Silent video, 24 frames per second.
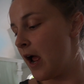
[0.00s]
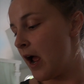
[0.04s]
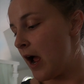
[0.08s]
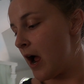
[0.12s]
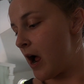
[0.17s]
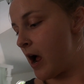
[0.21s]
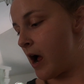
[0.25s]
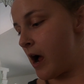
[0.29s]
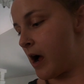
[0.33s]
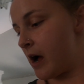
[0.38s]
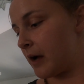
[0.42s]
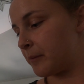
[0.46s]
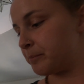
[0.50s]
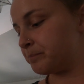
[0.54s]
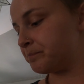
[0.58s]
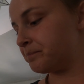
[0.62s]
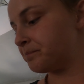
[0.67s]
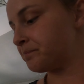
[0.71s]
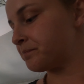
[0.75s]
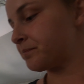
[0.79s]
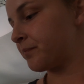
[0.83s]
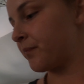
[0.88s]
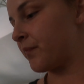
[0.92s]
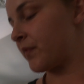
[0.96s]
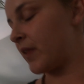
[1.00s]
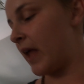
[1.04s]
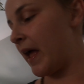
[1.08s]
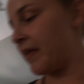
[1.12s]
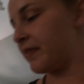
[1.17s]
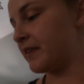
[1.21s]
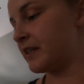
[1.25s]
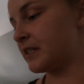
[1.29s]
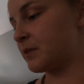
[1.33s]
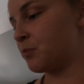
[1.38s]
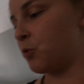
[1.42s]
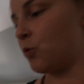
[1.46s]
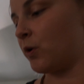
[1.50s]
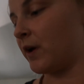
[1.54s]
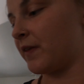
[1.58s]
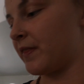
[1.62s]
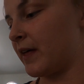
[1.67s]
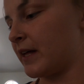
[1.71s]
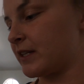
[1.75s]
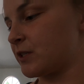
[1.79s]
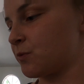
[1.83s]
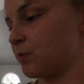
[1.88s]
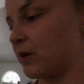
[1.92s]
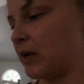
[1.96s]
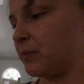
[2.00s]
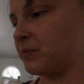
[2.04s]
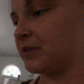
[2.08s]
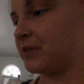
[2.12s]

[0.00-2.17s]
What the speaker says: At this point, that's when I'm